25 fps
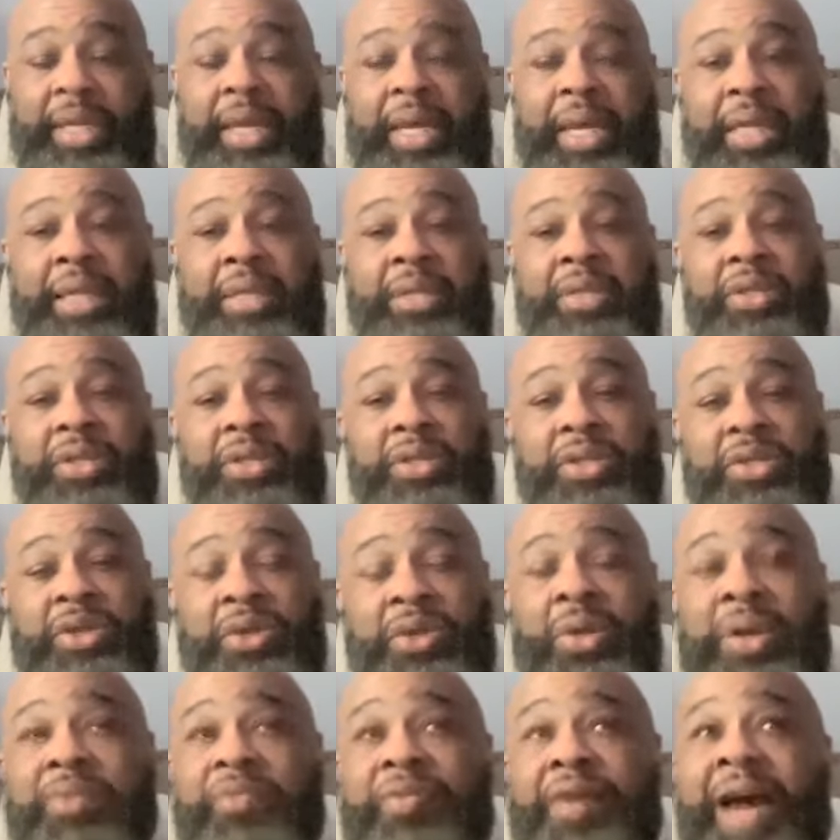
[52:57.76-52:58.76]
And so
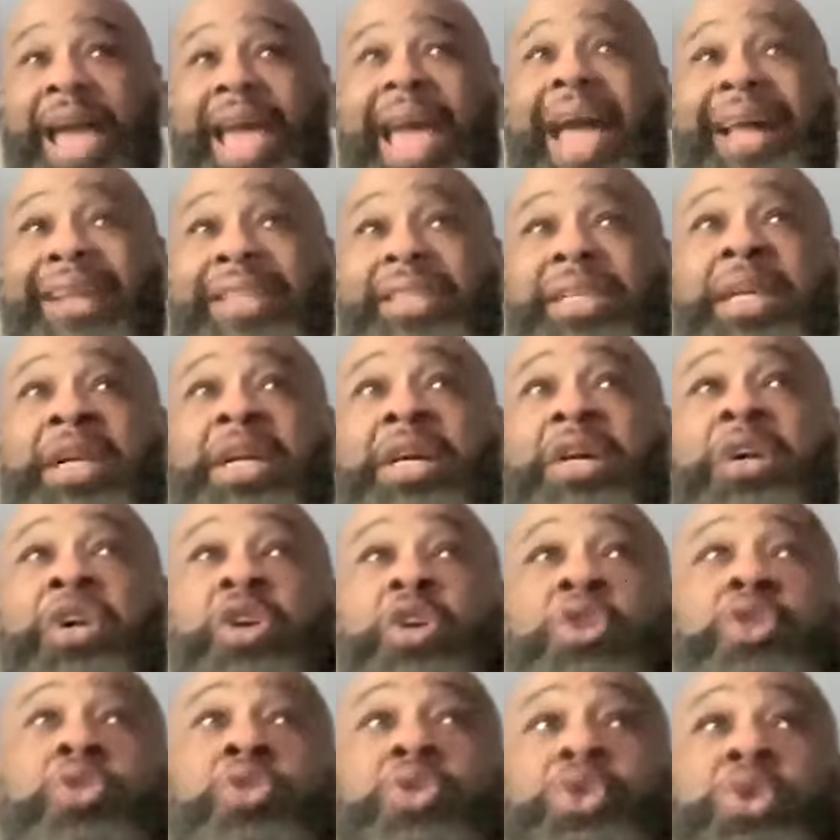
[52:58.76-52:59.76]
if I had to
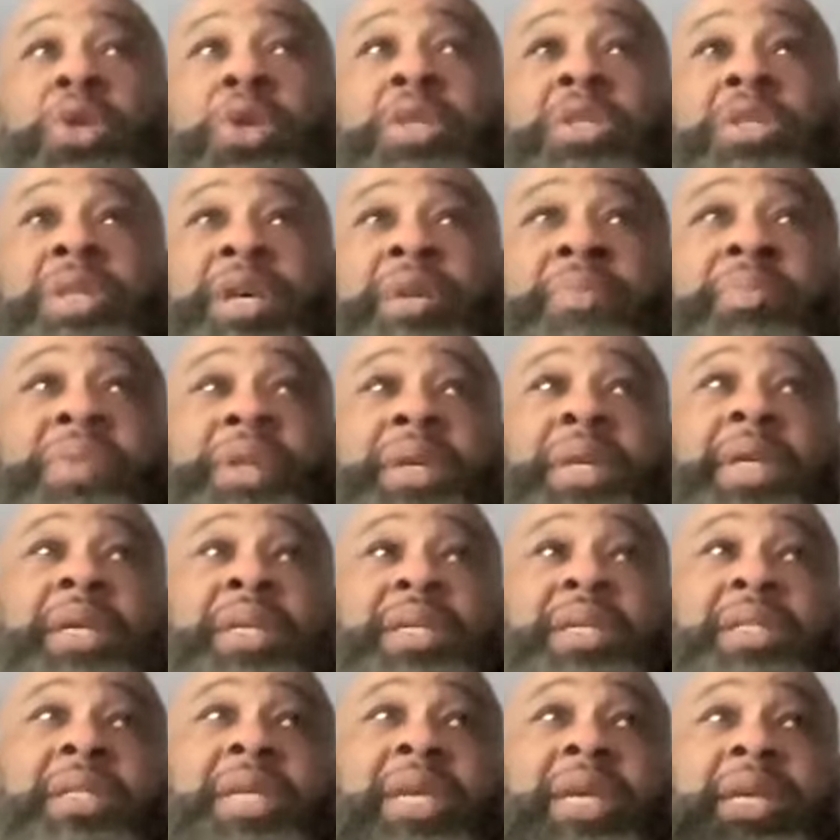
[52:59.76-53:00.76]
conclude on something,
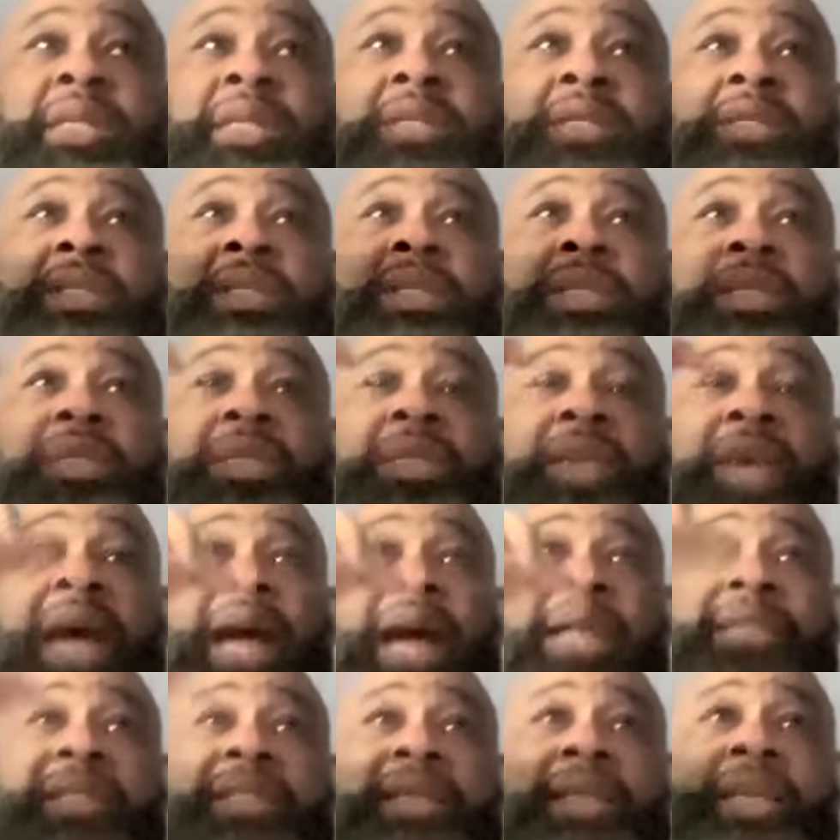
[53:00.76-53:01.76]
it's this
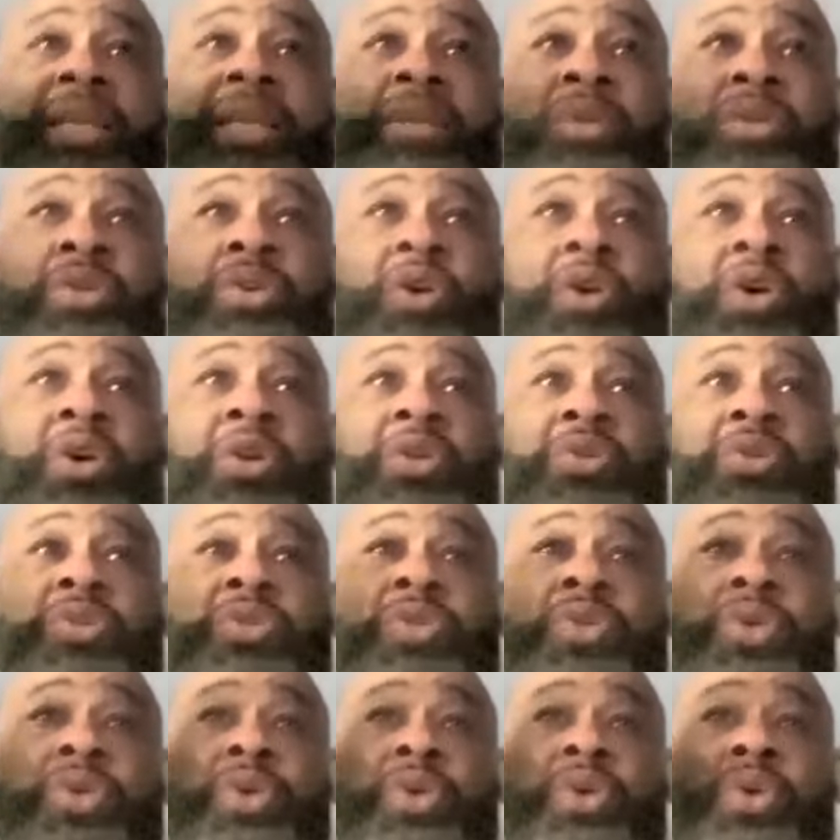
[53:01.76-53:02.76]
content and calls
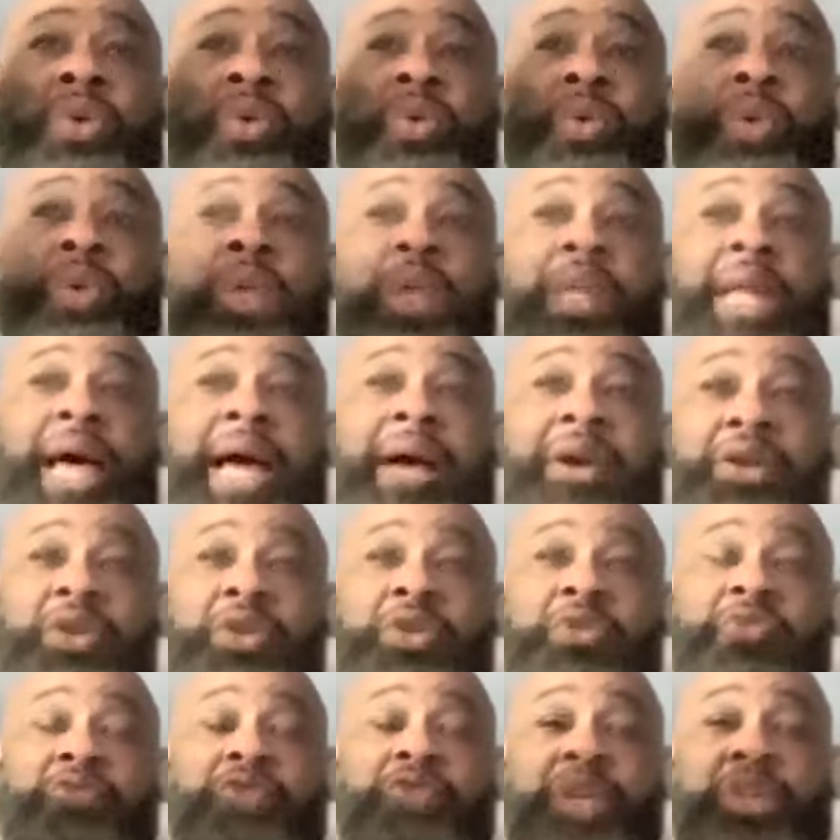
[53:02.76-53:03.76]
will allow you
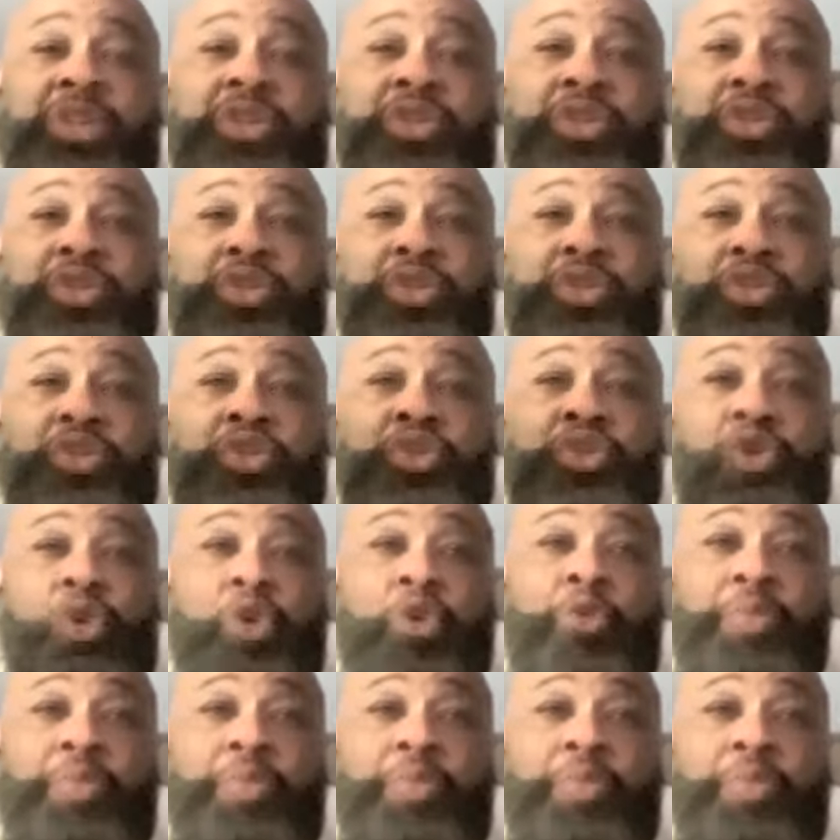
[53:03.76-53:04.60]
to reach so